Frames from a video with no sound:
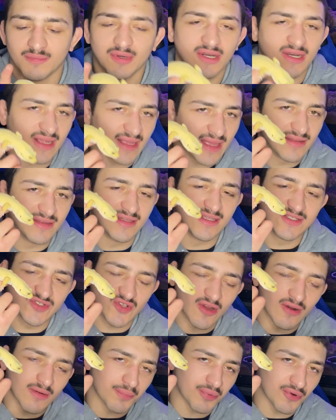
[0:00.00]
But again, these
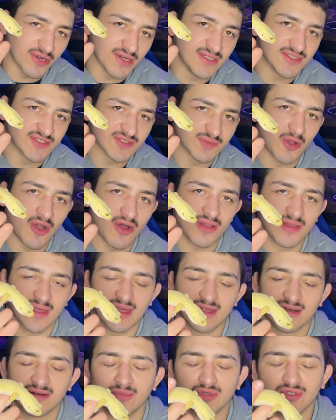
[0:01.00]
are pretty small
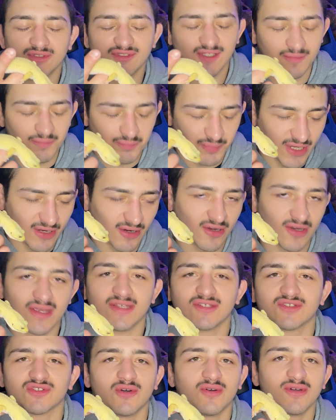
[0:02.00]
animals, and bigger
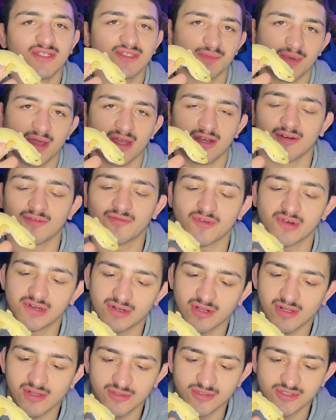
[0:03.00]
is always better for
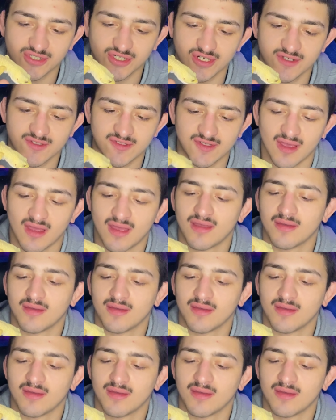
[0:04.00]
enclosures,